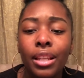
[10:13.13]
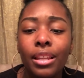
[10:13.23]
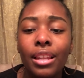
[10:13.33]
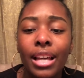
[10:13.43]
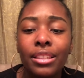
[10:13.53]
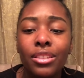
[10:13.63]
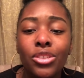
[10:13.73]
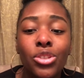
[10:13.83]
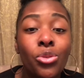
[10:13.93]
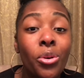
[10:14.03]
like to
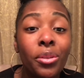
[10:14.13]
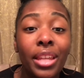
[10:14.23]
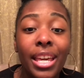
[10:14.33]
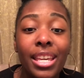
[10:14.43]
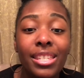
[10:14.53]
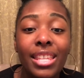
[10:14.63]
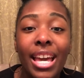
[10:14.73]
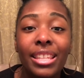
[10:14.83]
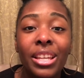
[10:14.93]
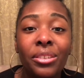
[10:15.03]
chew on things,
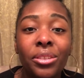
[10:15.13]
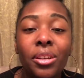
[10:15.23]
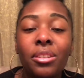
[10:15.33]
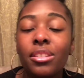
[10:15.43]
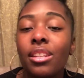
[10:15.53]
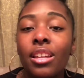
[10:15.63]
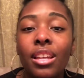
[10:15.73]
like their nooks.